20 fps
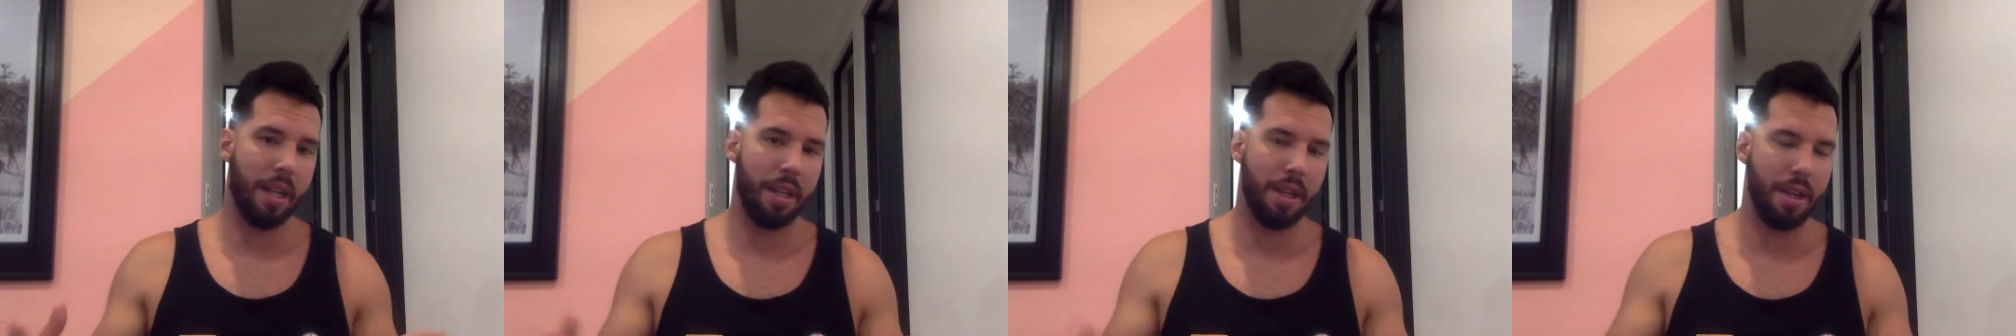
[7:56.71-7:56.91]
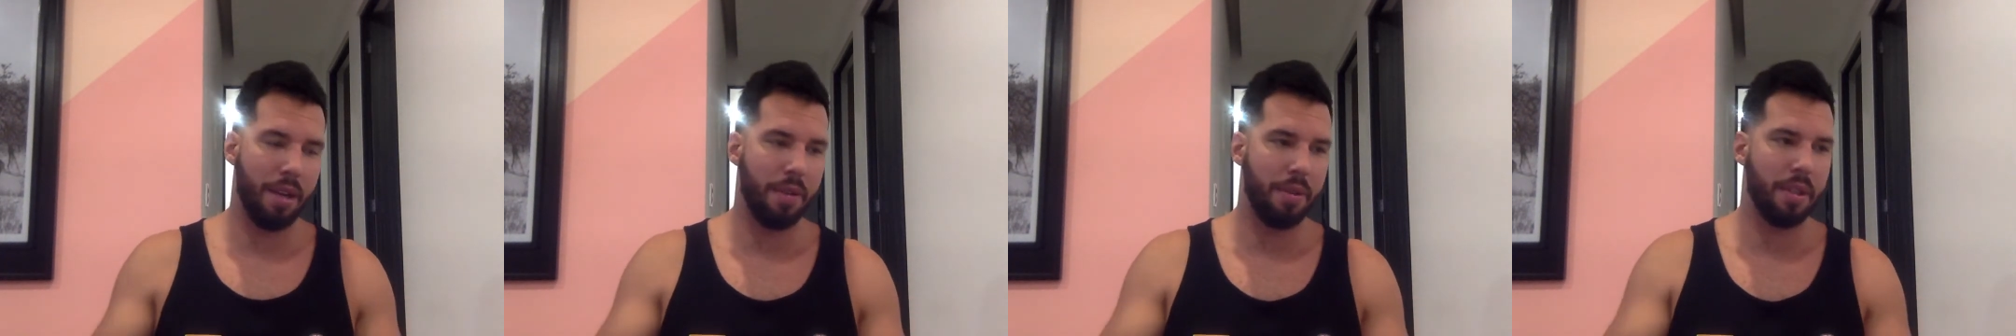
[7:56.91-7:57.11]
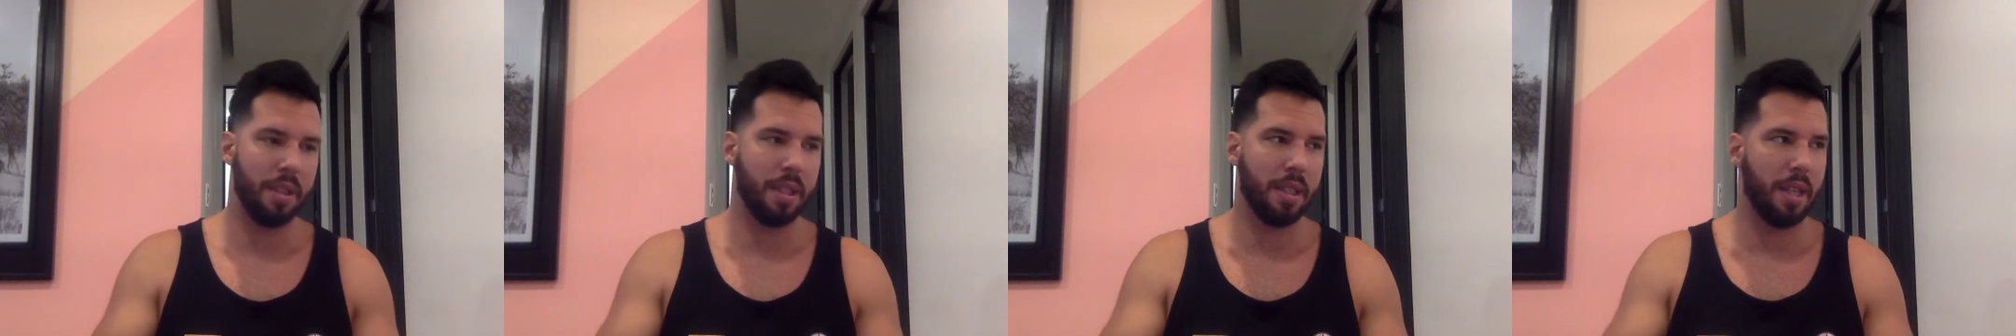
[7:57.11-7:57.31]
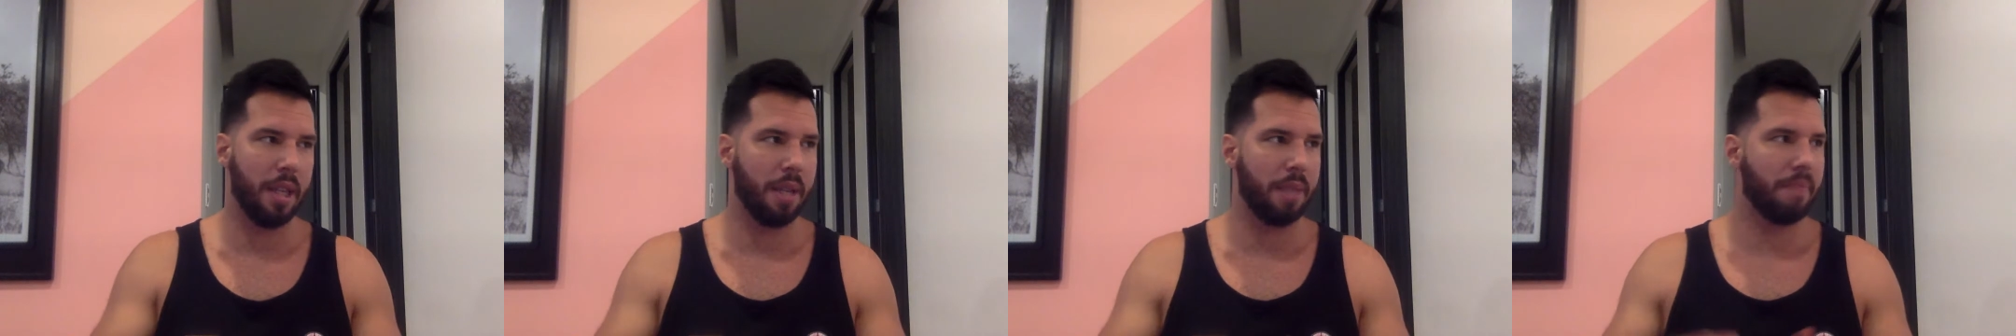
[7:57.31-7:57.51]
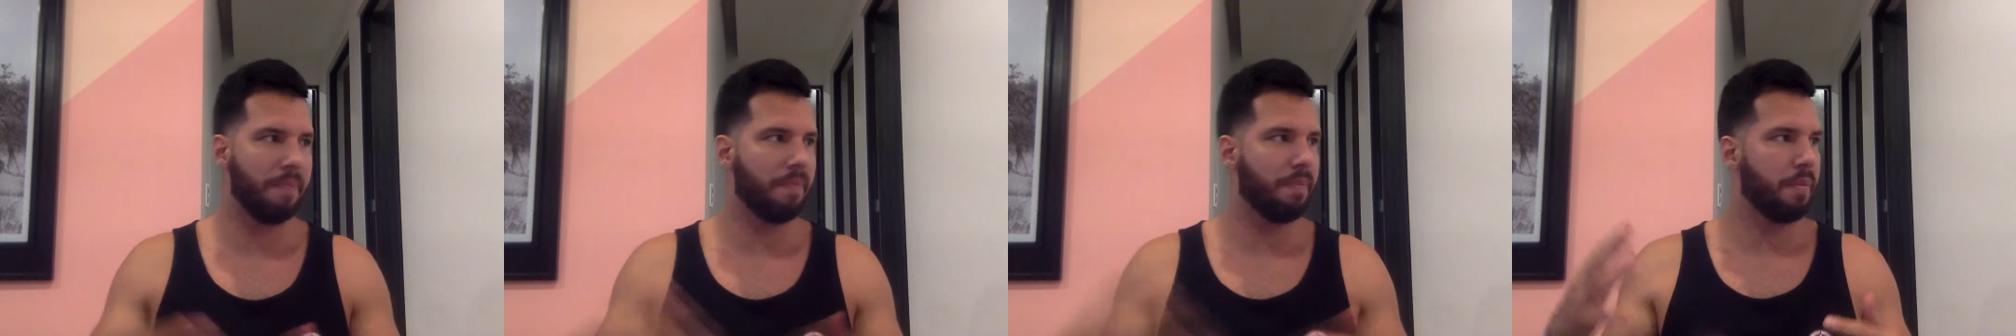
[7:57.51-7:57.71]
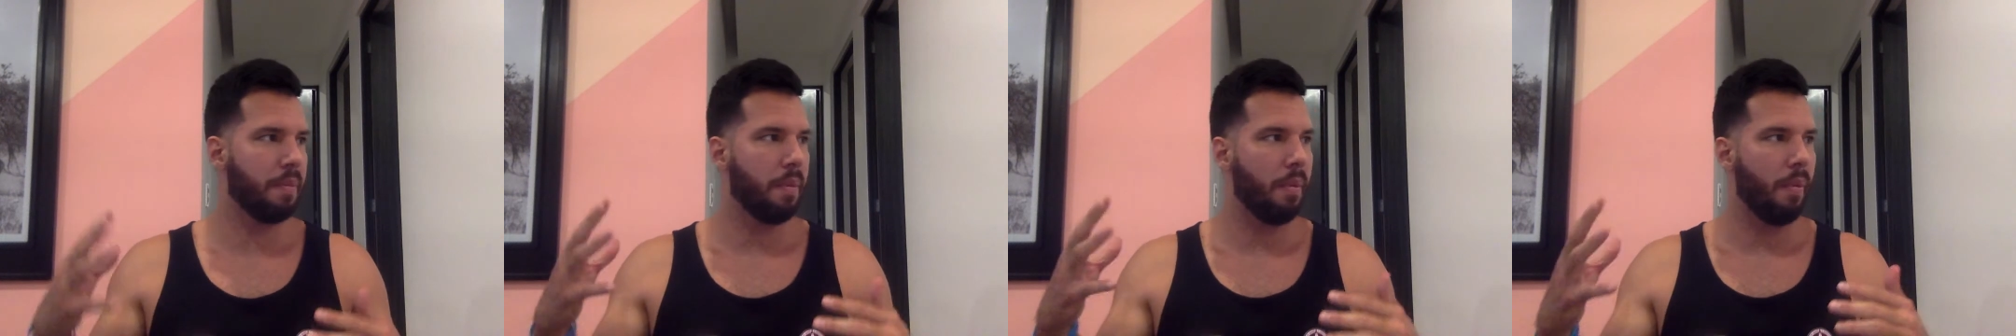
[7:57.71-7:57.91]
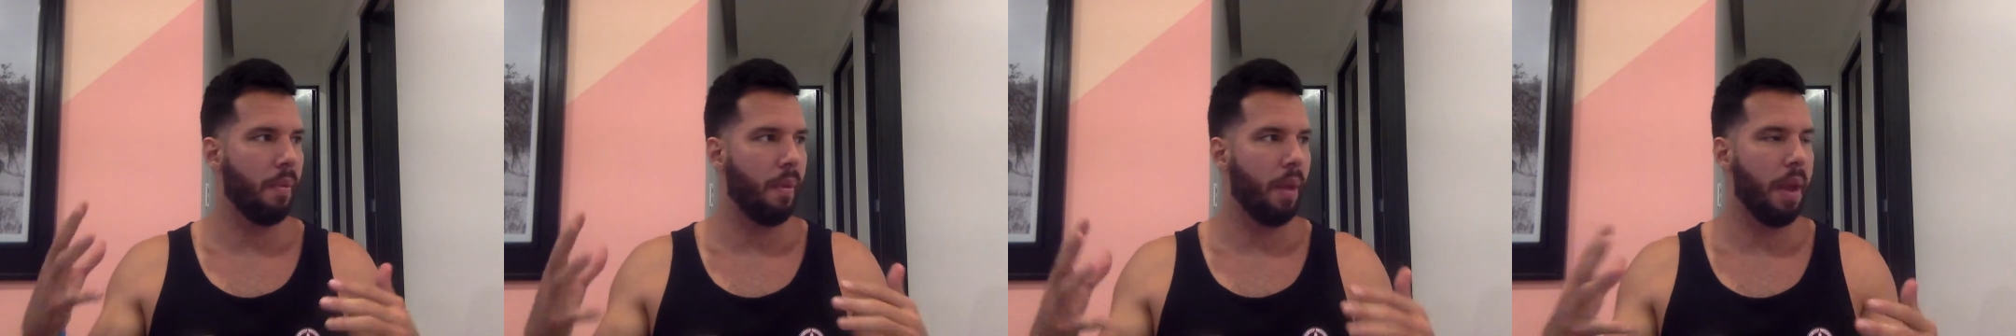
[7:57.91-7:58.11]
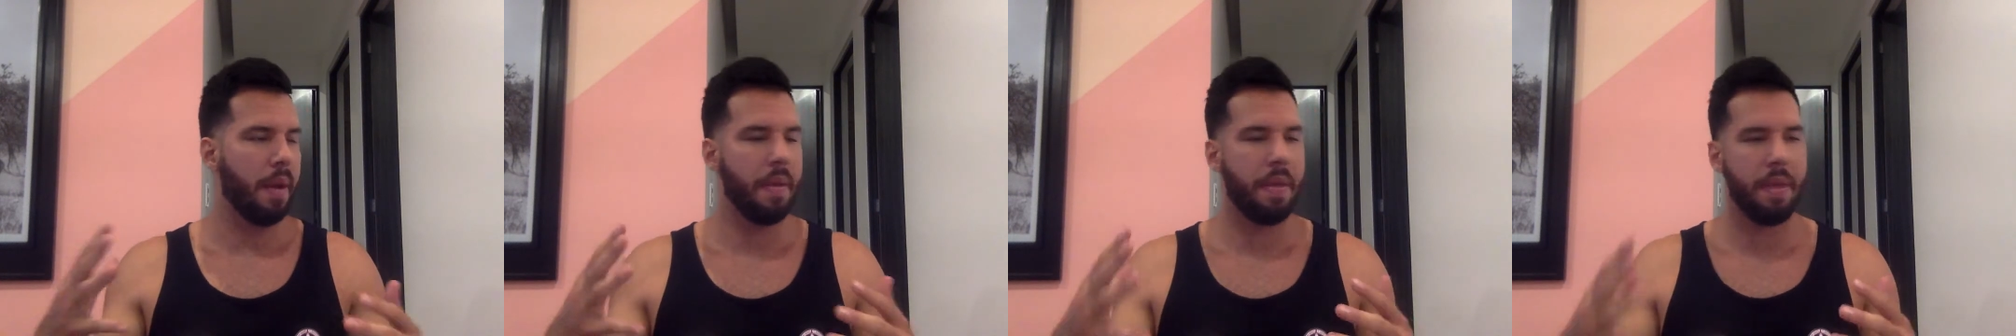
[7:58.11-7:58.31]
You know, just like
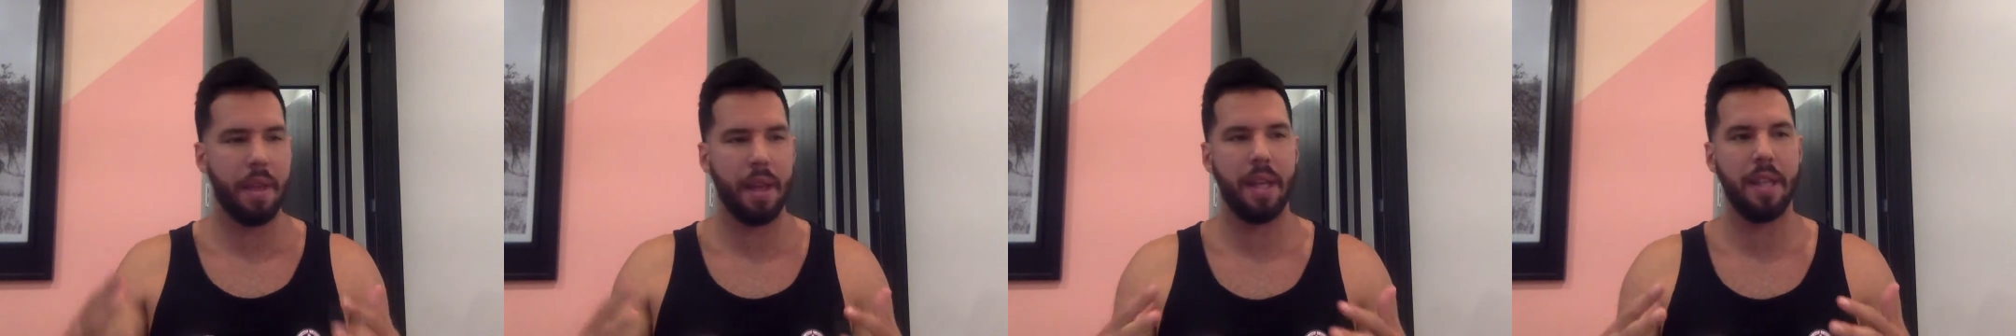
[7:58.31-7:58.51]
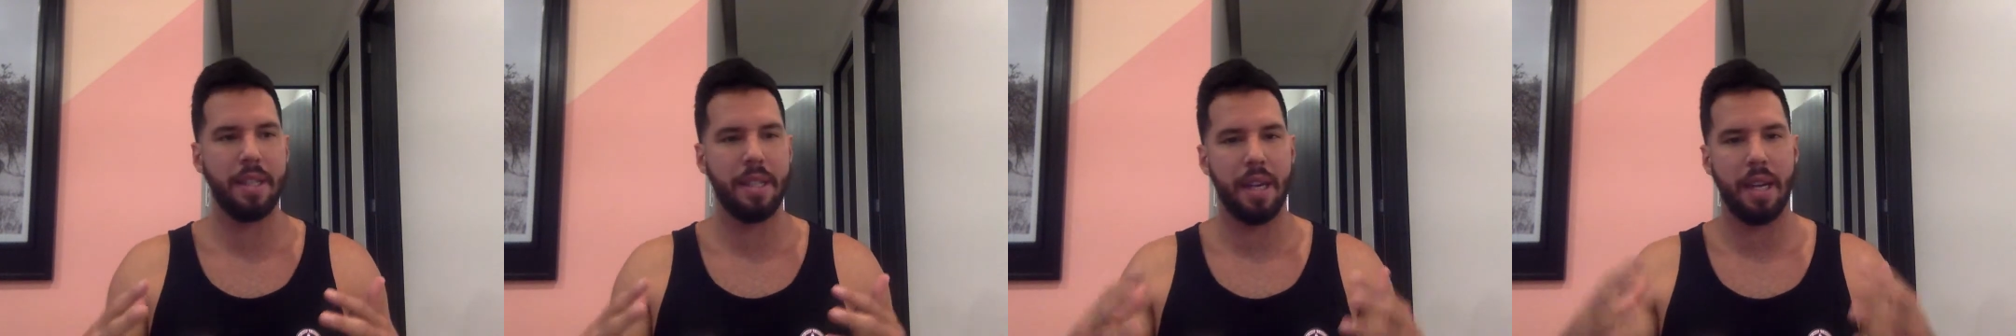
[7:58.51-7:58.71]
things